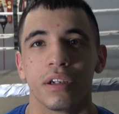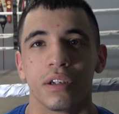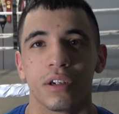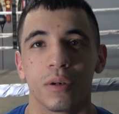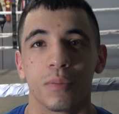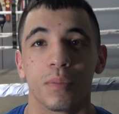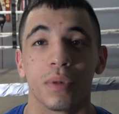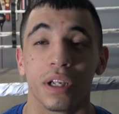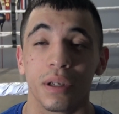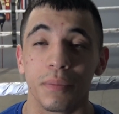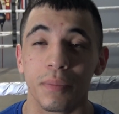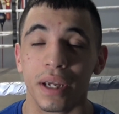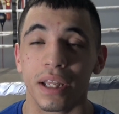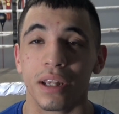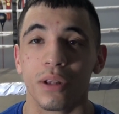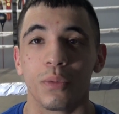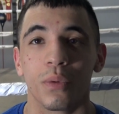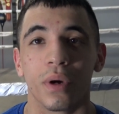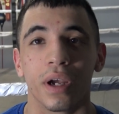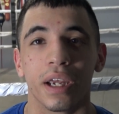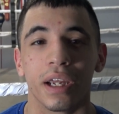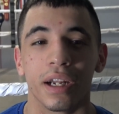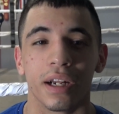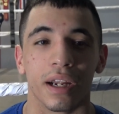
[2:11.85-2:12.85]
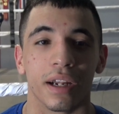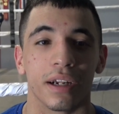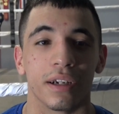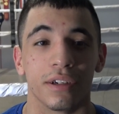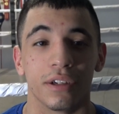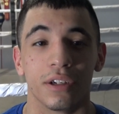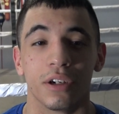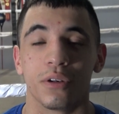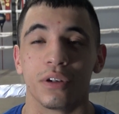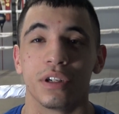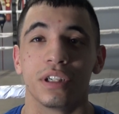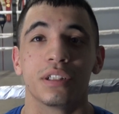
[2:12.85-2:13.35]
But he made the weight,
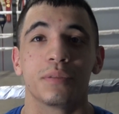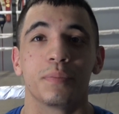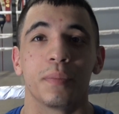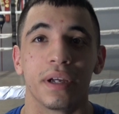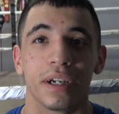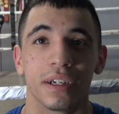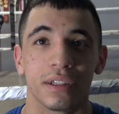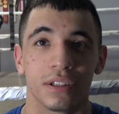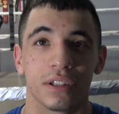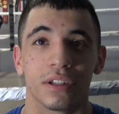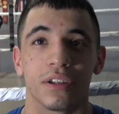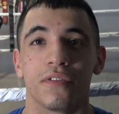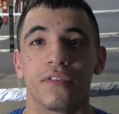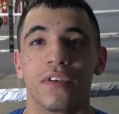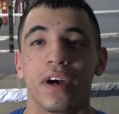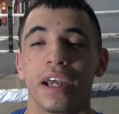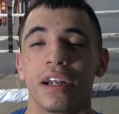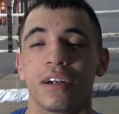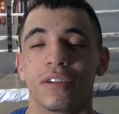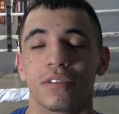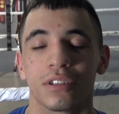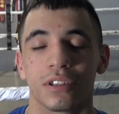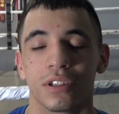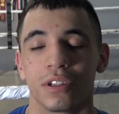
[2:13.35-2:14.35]
and, he's made it to the final.